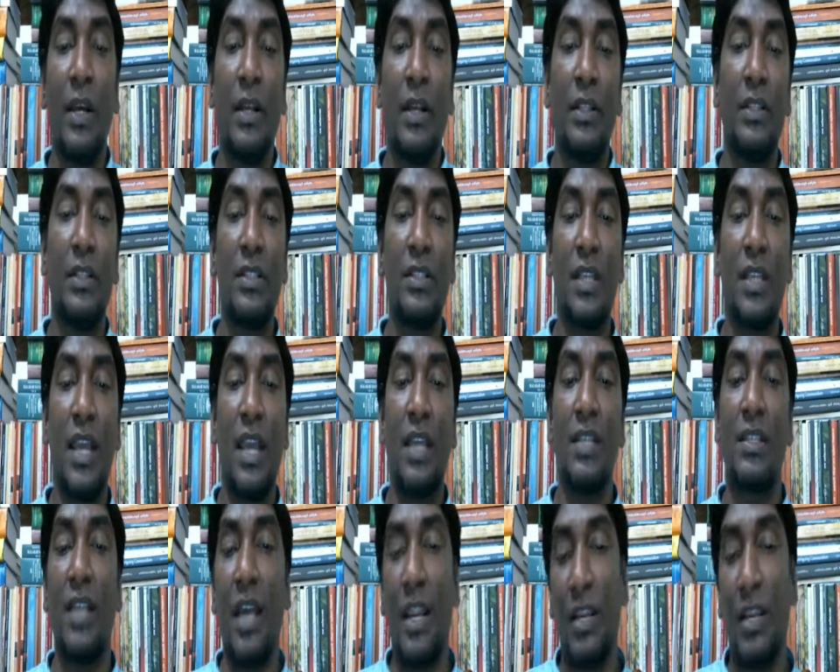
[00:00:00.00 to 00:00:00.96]
this
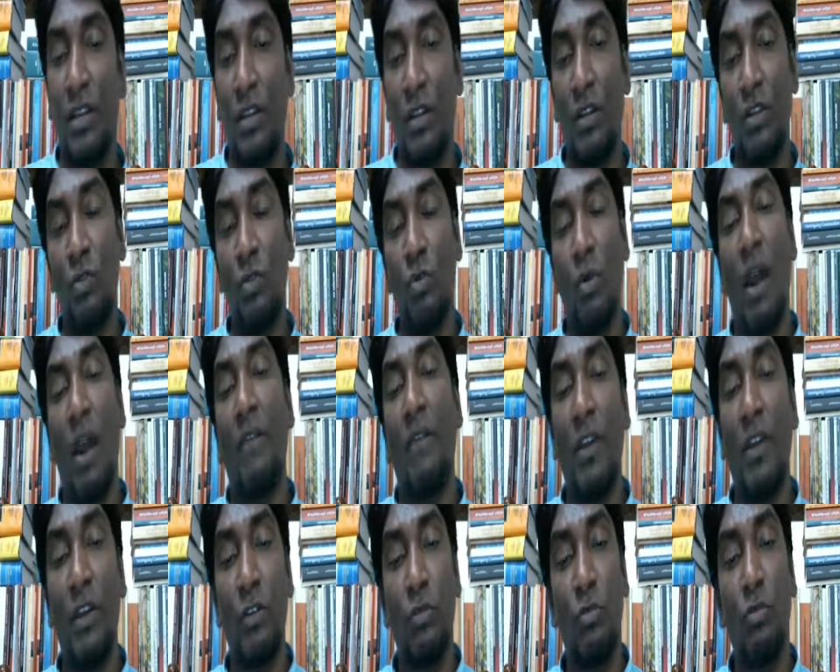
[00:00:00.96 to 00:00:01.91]
case and you have
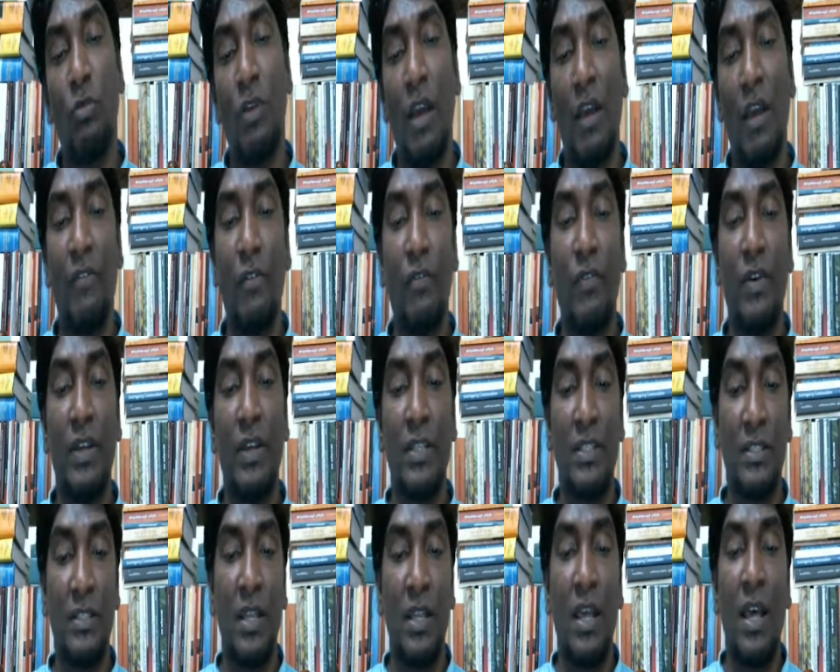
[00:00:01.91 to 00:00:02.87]
a u f of s
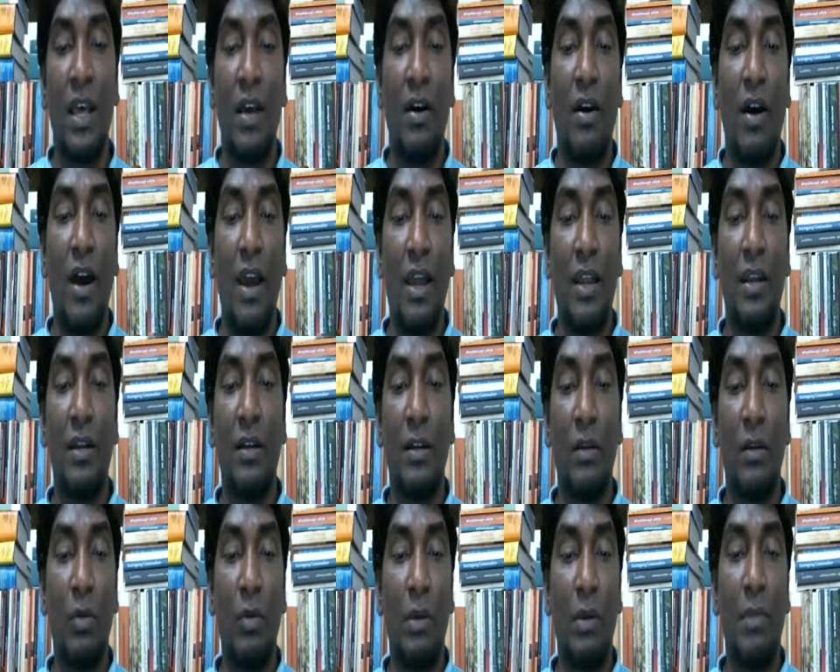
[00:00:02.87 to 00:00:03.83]
and
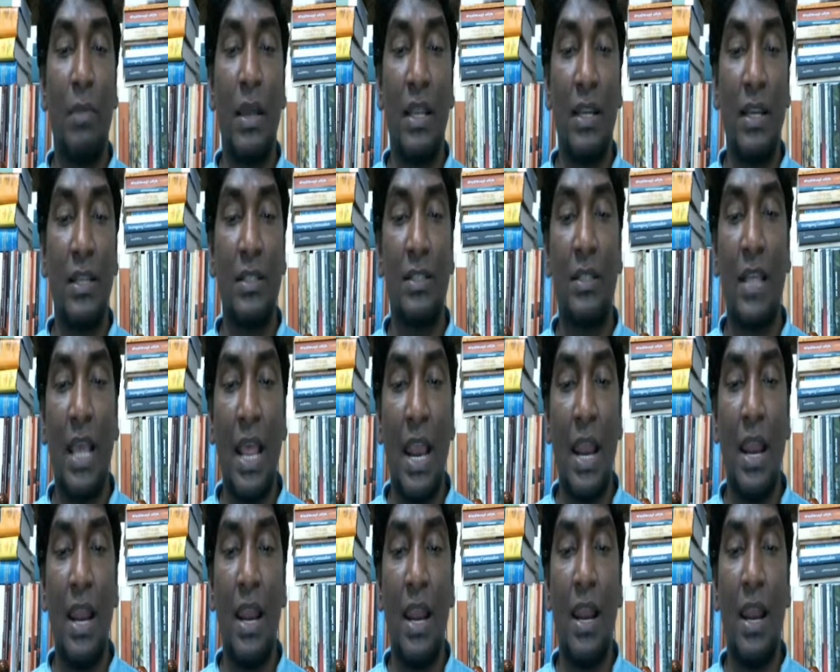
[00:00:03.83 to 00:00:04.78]
1 minus l